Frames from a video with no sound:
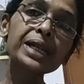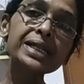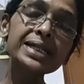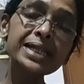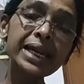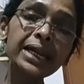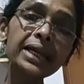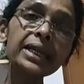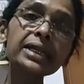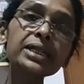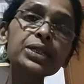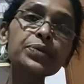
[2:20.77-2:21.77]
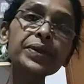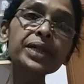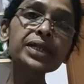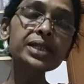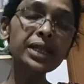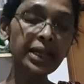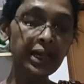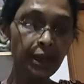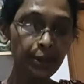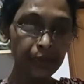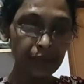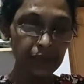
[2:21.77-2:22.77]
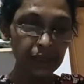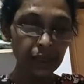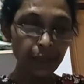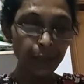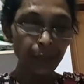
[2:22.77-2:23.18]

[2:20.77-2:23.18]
sentence with a single word?